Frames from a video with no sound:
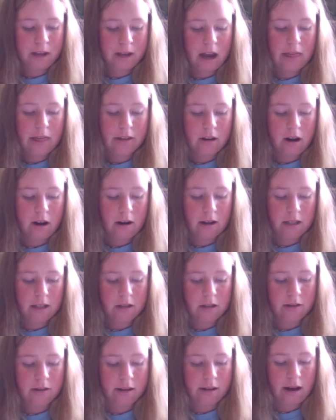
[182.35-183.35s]
and the cars
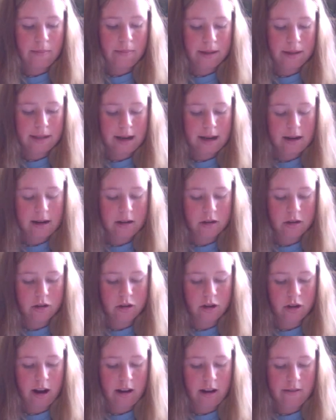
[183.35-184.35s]
going up and down his
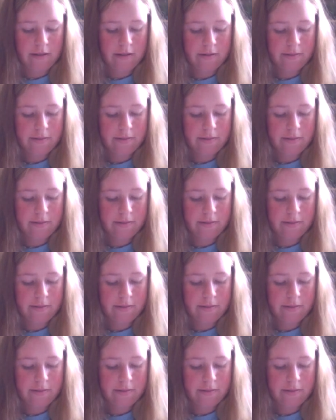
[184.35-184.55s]
drive.